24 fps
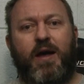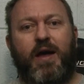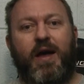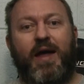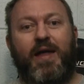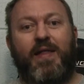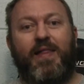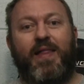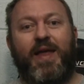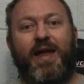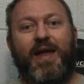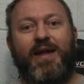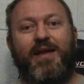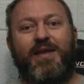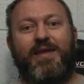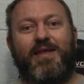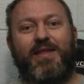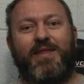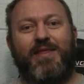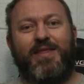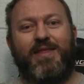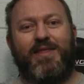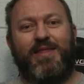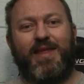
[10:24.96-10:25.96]
I like
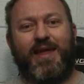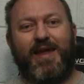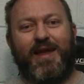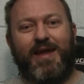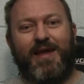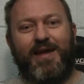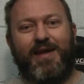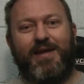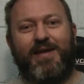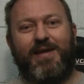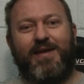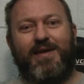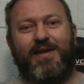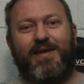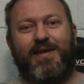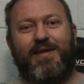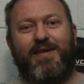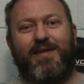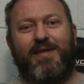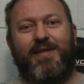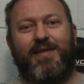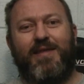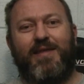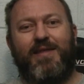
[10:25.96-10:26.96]
to think
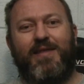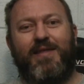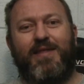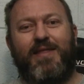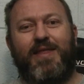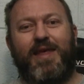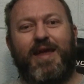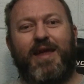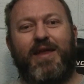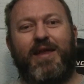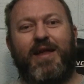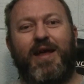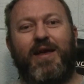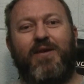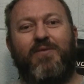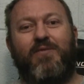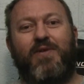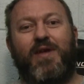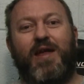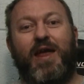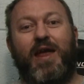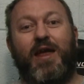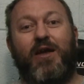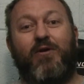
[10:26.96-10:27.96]
that
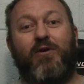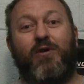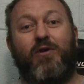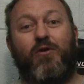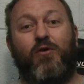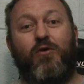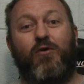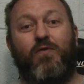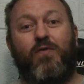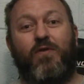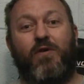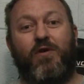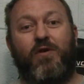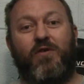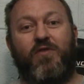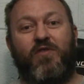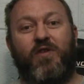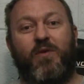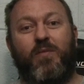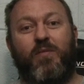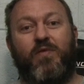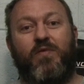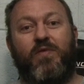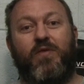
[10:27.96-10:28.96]
I've carried over
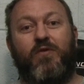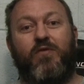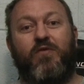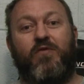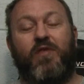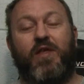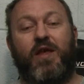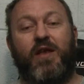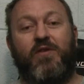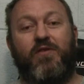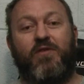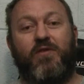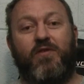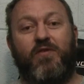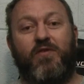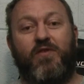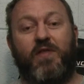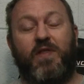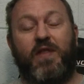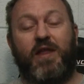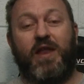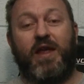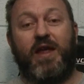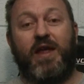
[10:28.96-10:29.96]
some of those lessons
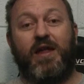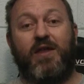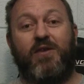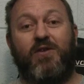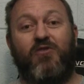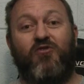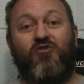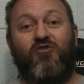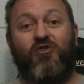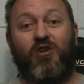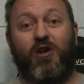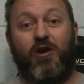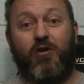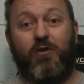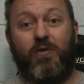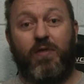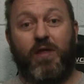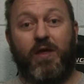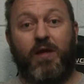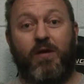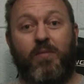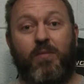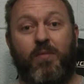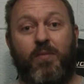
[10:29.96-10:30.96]
and that I get to share
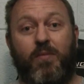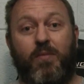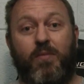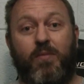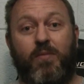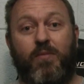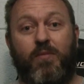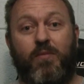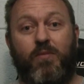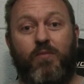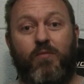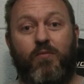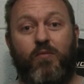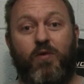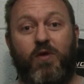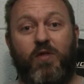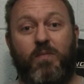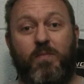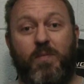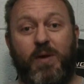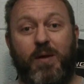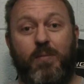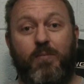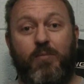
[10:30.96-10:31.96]
them
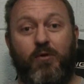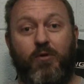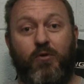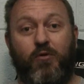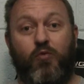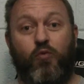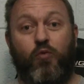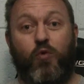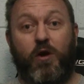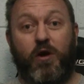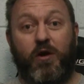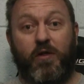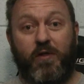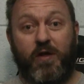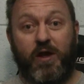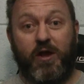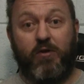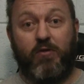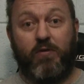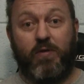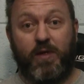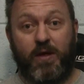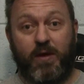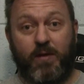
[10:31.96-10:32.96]
with people who want to
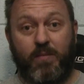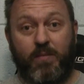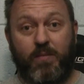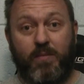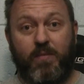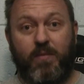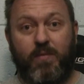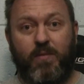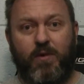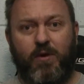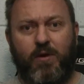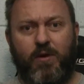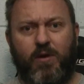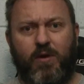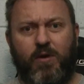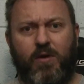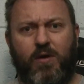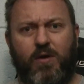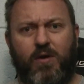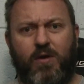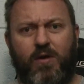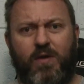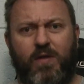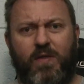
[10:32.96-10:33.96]
hear them
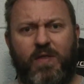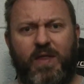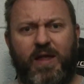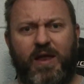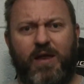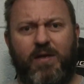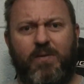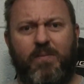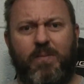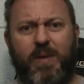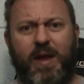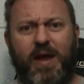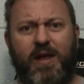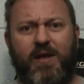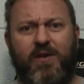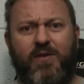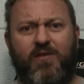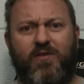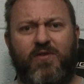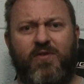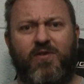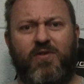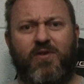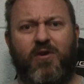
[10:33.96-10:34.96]
that it
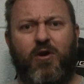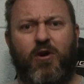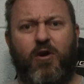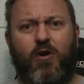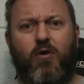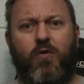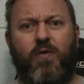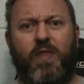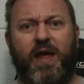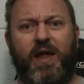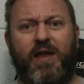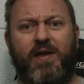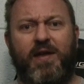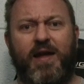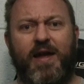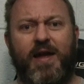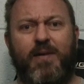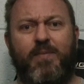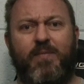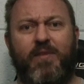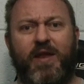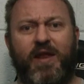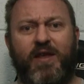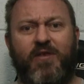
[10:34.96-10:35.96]
makes all that
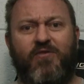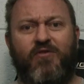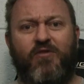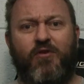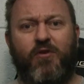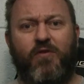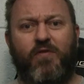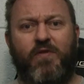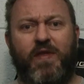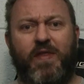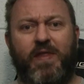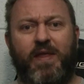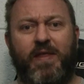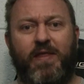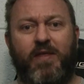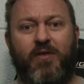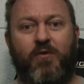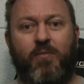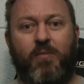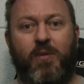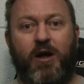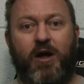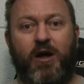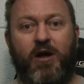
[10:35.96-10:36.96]
time that I served in that
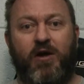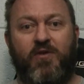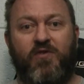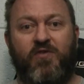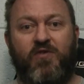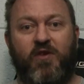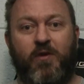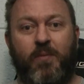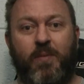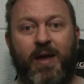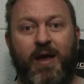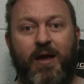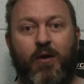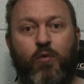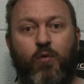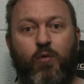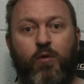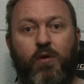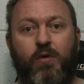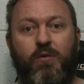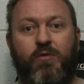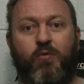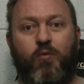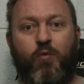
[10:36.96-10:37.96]
little box somehow
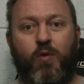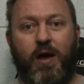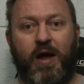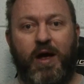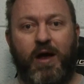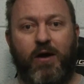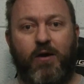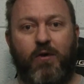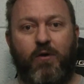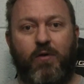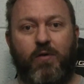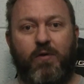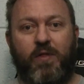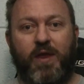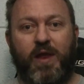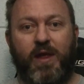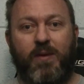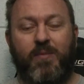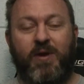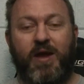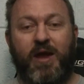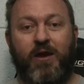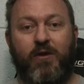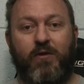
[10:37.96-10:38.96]
worthwhile, that
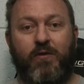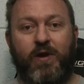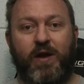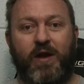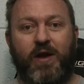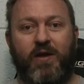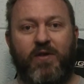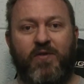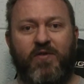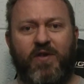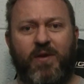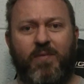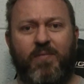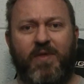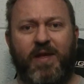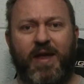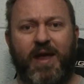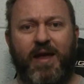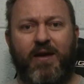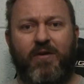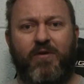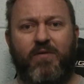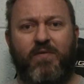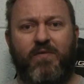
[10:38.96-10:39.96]
I'm carrying something
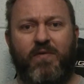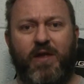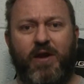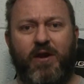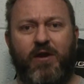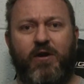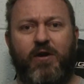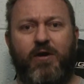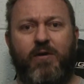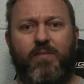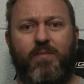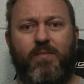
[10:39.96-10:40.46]
out of there.